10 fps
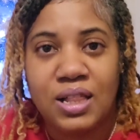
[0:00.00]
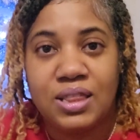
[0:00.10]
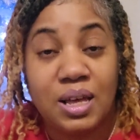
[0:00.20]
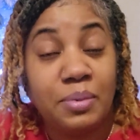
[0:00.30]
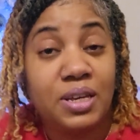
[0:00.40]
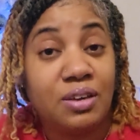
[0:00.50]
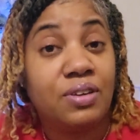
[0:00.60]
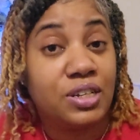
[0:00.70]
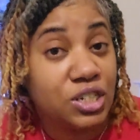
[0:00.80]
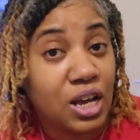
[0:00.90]
Let me give
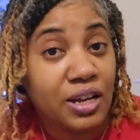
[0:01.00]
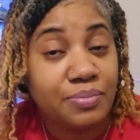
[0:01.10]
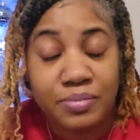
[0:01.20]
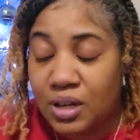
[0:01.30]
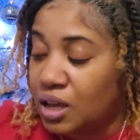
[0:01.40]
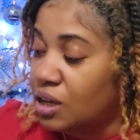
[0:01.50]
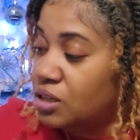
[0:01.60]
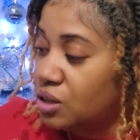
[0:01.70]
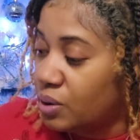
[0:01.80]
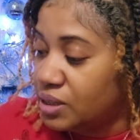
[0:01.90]
it a shot.
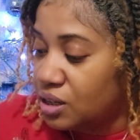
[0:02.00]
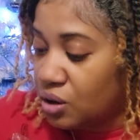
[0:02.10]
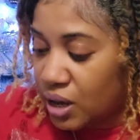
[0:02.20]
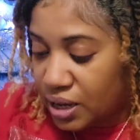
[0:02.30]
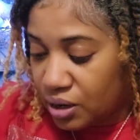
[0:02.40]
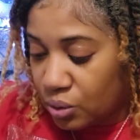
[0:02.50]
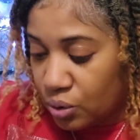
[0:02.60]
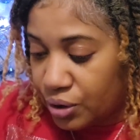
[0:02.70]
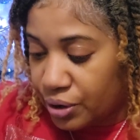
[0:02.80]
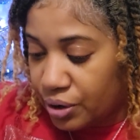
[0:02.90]
So I did go ahead and
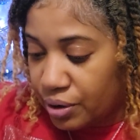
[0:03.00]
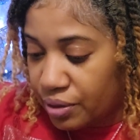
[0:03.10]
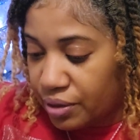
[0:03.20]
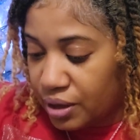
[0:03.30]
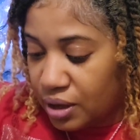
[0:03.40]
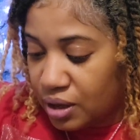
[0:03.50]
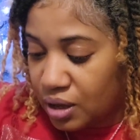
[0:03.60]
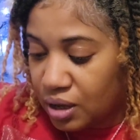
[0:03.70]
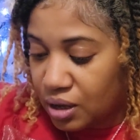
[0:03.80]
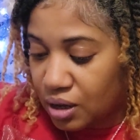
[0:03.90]
order the
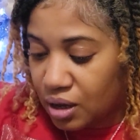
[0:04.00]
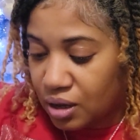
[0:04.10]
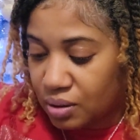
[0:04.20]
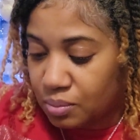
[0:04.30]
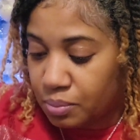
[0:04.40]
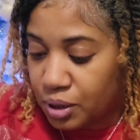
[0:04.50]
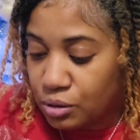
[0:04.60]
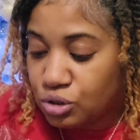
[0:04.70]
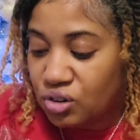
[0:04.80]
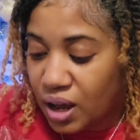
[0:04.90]
um,
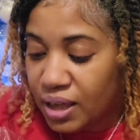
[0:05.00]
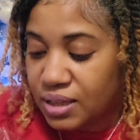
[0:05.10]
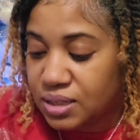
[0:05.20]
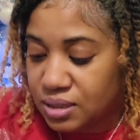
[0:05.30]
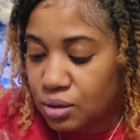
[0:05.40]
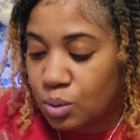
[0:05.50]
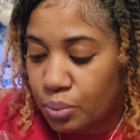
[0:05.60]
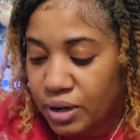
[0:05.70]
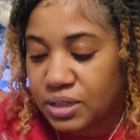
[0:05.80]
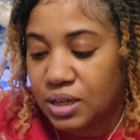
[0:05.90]
blow dry and silk
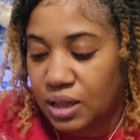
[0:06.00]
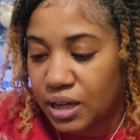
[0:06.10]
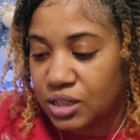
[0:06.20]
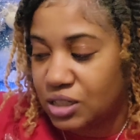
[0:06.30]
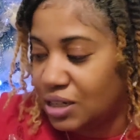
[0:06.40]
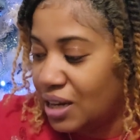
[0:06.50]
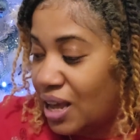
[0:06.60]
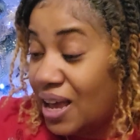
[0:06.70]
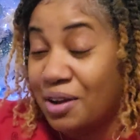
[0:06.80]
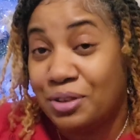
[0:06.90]
press collection.
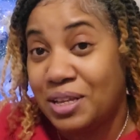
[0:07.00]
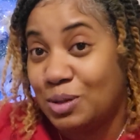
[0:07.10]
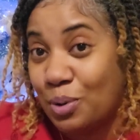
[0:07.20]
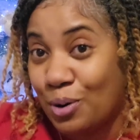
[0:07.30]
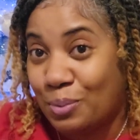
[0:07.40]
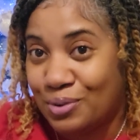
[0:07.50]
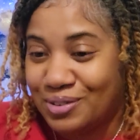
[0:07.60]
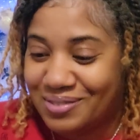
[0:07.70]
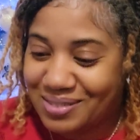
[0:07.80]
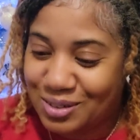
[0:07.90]
Everything's
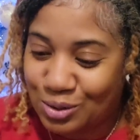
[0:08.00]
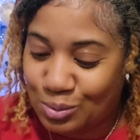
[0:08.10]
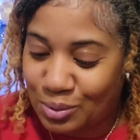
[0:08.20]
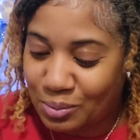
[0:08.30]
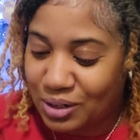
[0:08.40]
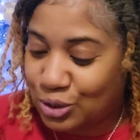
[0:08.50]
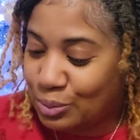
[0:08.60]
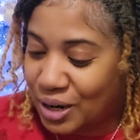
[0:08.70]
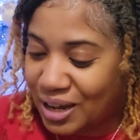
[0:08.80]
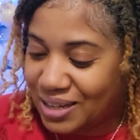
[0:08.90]
purple, super
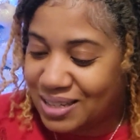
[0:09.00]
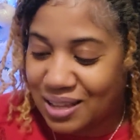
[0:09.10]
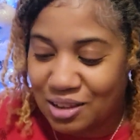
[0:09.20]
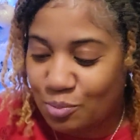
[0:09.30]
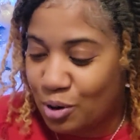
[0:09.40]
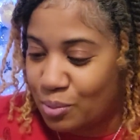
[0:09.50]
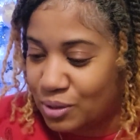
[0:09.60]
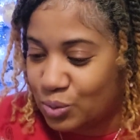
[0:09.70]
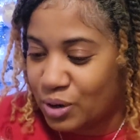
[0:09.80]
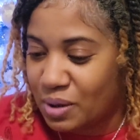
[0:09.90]
super nice. I love purple.
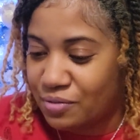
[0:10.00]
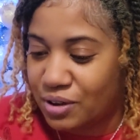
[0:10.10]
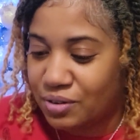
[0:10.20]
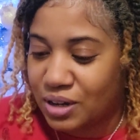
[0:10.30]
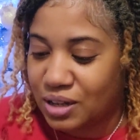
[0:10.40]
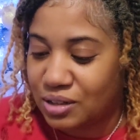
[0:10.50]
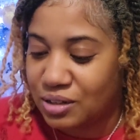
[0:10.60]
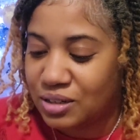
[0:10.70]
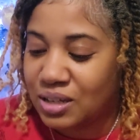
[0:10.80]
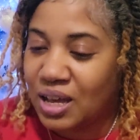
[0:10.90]
It's one of my favorite
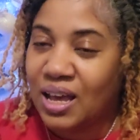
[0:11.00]
colors.